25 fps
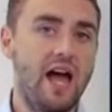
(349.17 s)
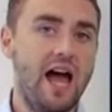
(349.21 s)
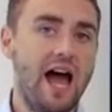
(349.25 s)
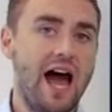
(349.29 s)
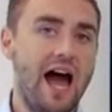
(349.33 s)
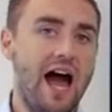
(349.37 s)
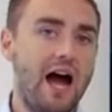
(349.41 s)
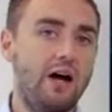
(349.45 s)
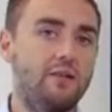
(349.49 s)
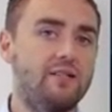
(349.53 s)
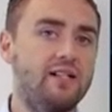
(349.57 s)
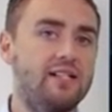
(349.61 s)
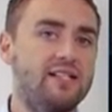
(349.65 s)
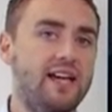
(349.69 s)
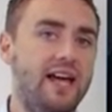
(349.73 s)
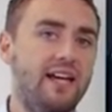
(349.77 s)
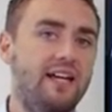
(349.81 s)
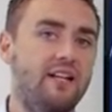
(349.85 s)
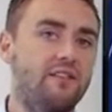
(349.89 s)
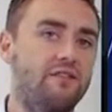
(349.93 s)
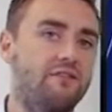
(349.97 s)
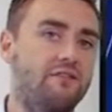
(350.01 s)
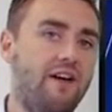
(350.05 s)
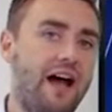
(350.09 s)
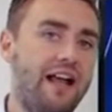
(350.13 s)
how to
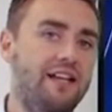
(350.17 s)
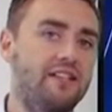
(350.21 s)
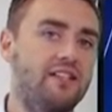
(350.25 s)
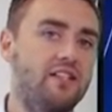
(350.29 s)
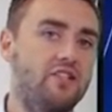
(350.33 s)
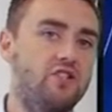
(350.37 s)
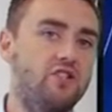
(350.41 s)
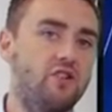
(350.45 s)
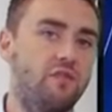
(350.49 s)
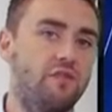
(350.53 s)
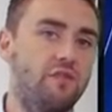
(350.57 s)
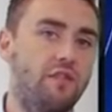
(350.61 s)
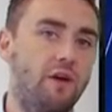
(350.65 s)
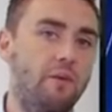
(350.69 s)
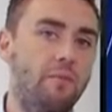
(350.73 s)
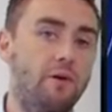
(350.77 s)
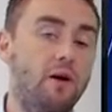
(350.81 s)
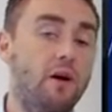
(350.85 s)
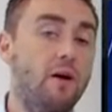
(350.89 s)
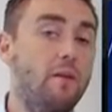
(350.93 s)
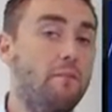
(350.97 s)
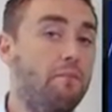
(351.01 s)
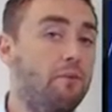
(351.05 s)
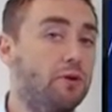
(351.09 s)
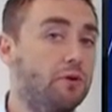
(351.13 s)
take advantage of them,
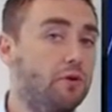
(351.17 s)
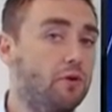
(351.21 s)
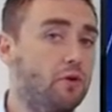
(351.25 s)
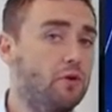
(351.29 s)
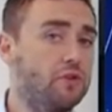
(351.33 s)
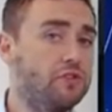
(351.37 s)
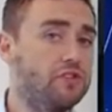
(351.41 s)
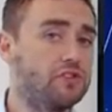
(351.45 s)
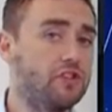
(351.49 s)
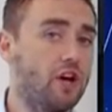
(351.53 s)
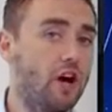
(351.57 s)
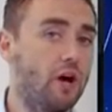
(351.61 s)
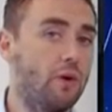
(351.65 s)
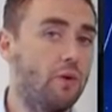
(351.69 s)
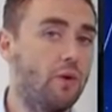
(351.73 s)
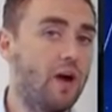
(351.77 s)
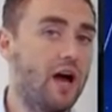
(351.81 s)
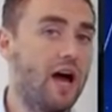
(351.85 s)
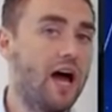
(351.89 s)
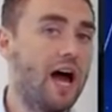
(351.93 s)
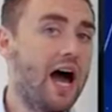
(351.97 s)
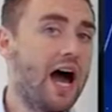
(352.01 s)
but also